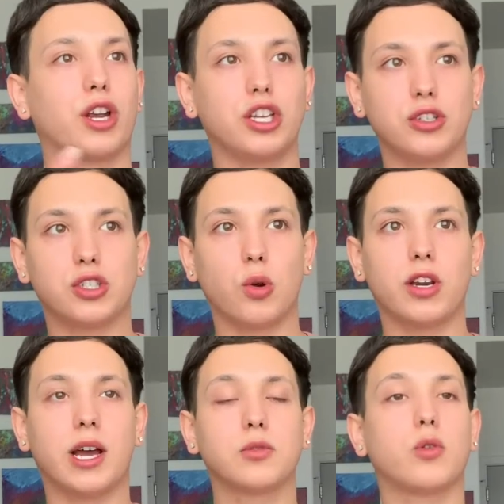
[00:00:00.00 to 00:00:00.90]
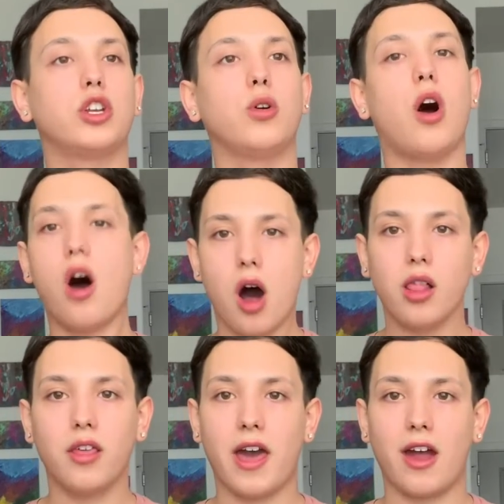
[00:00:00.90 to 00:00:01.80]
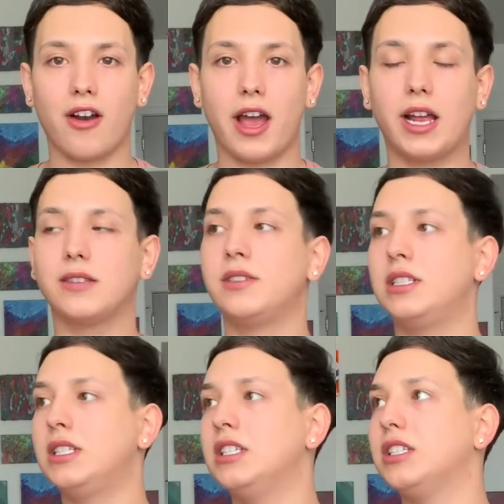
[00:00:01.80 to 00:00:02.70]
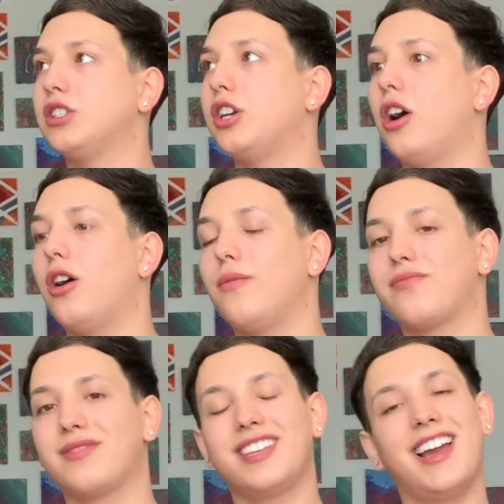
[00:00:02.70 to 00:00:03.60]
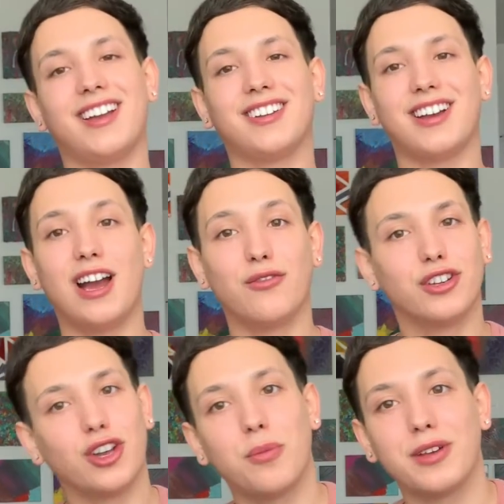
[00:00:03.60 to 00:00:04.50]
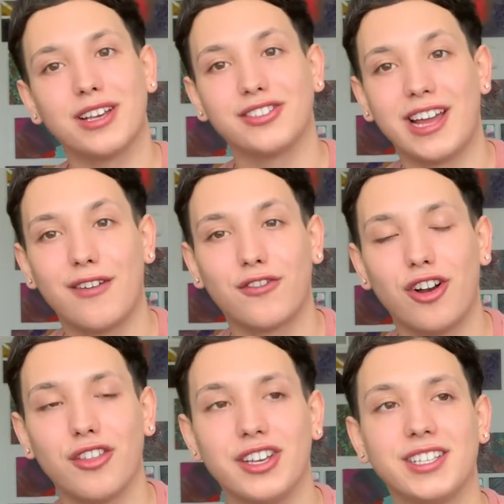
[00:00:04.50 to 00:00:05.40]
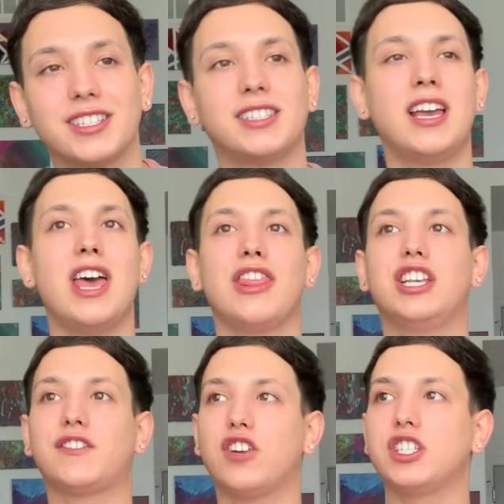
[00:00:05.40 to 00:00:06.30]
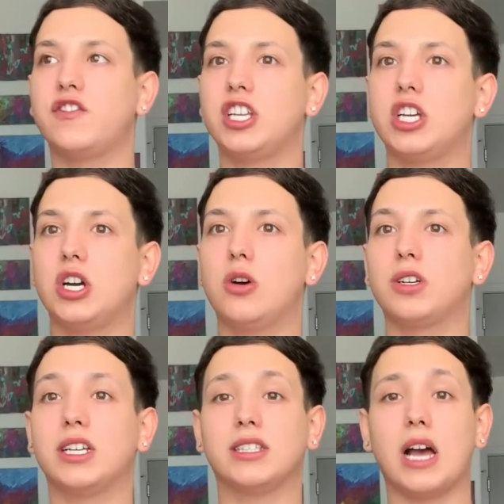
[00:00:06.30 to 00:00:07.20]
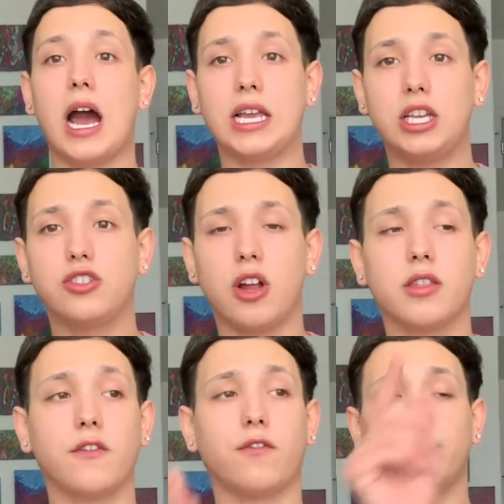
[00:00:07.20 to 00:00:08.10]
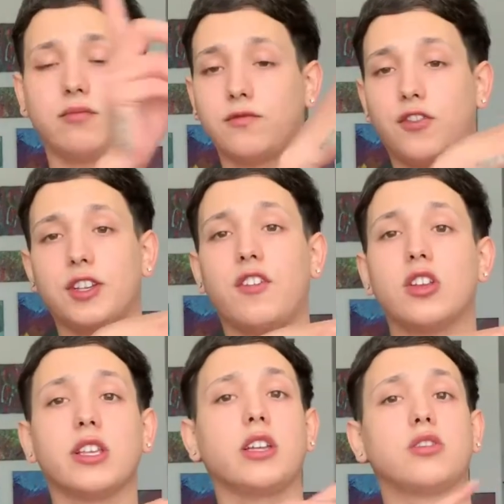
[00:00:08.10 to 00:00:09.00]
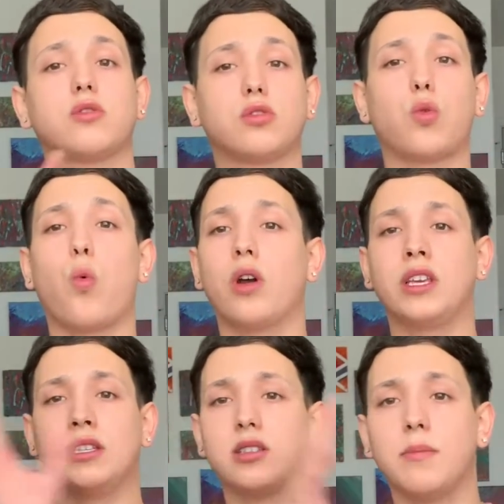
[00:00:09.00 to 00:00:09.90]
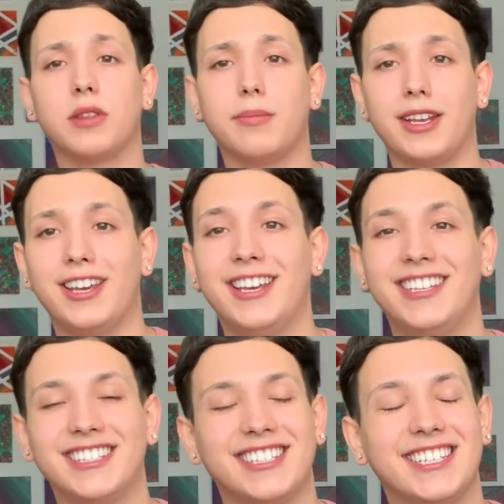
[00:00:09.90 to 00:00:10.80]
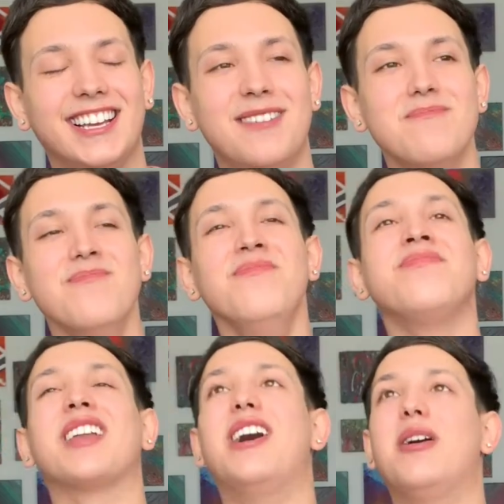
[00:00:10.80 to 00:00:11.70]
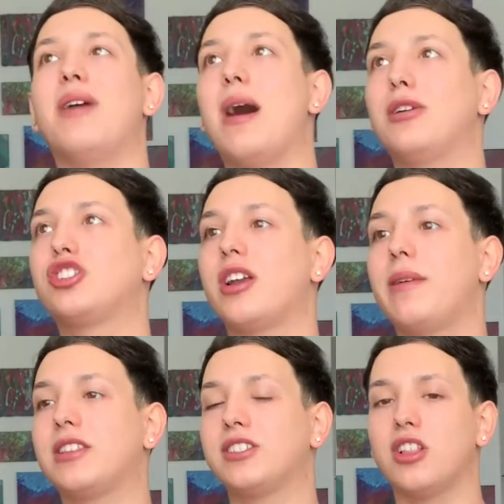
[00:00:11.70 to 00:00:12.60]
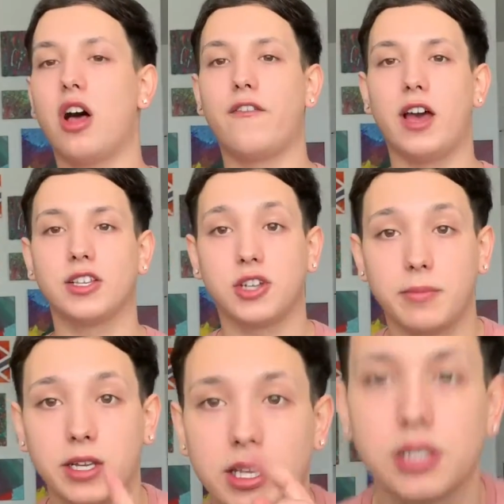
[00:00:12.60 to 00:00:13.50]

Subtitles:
gonna do story times, we're gonna do all of that, right? So, yeah, I really hope you guys are down for all this. This first video, because I kid you not, the first video is like 20-something minutes. I'm gonna try to make this a lot faster. I'm gonna get